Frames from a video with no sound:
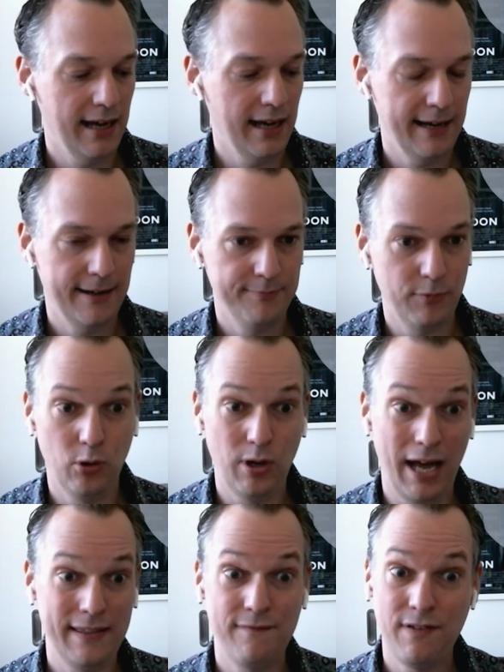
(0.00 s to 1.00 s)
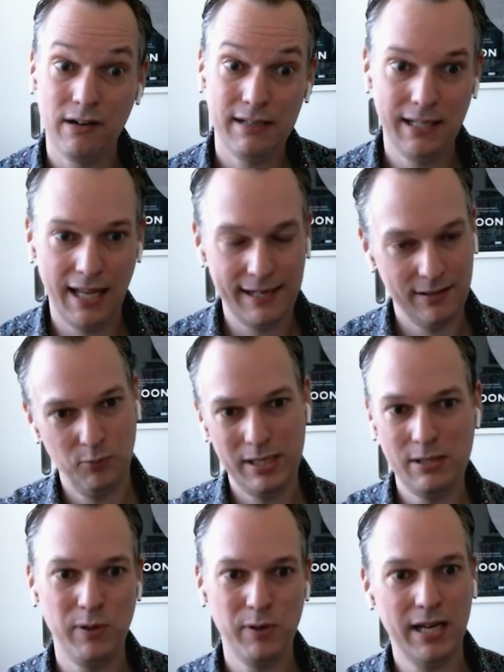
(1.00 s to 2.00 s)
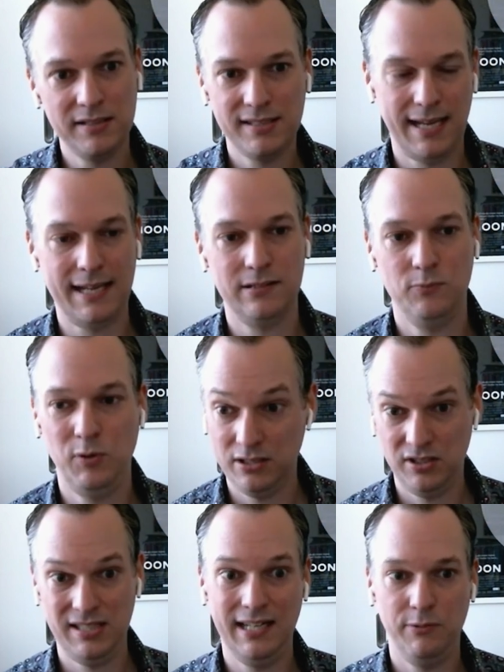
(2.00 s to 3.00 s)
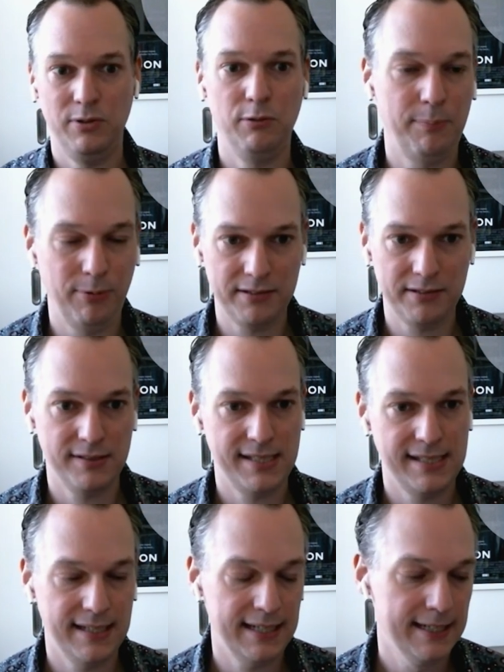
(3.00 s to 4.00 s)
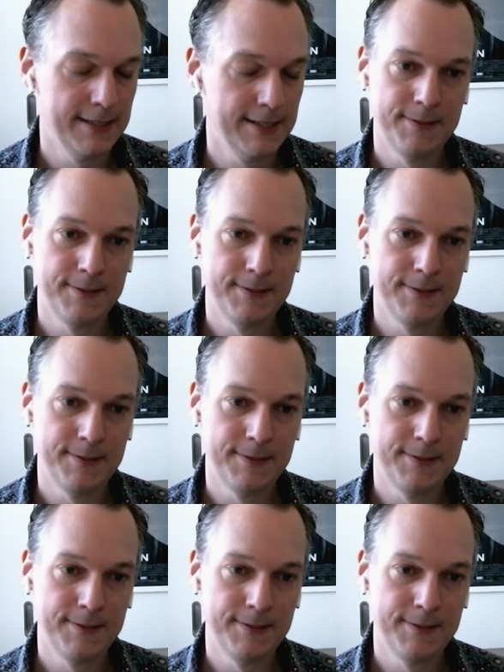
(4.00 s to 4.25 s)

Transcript: Right. And they're very like, we understand we can just hit it with a web browser, it's easy.